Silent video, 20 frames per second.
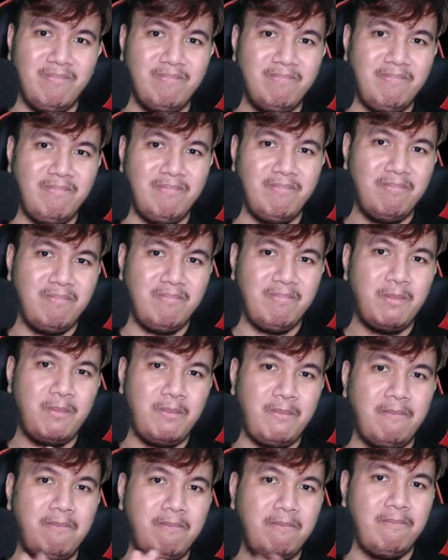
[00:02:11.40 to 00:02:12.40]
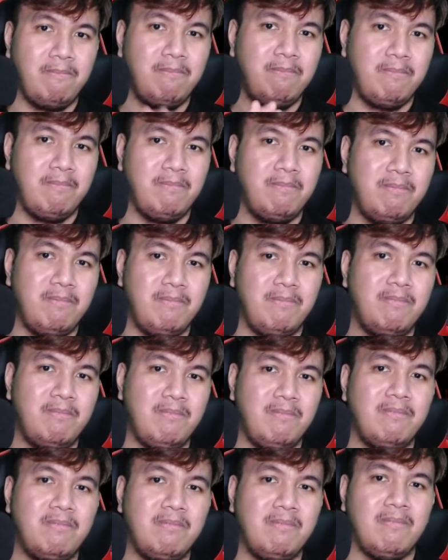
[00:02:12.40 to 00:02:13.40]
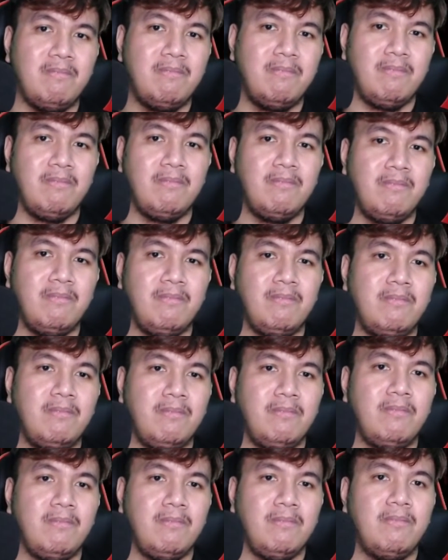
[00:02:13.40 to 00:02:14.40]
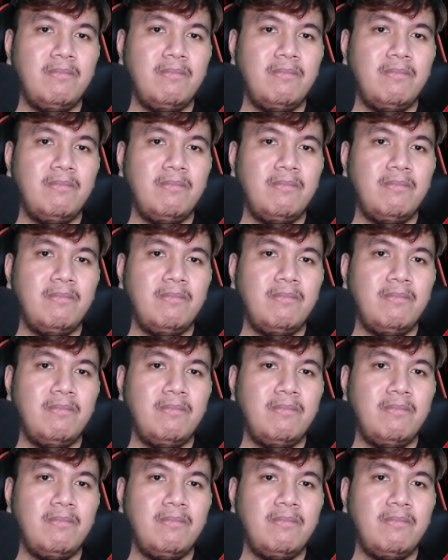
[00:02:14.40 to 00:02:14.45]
[no speech]